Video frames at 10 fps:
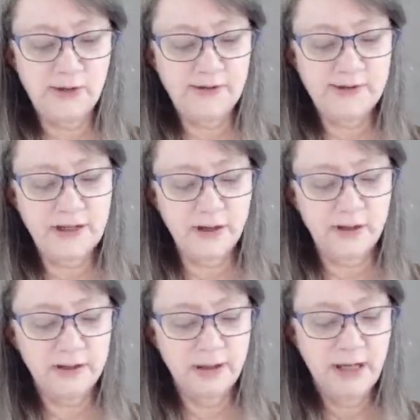to sit
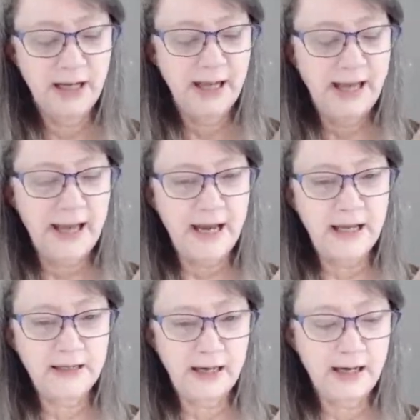on,
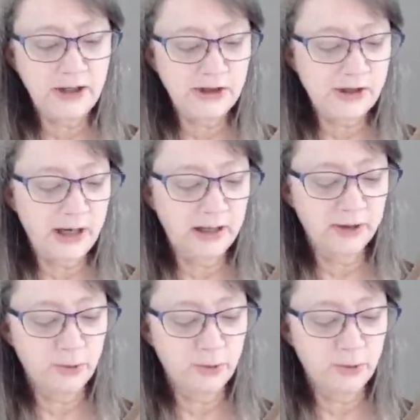and I just got a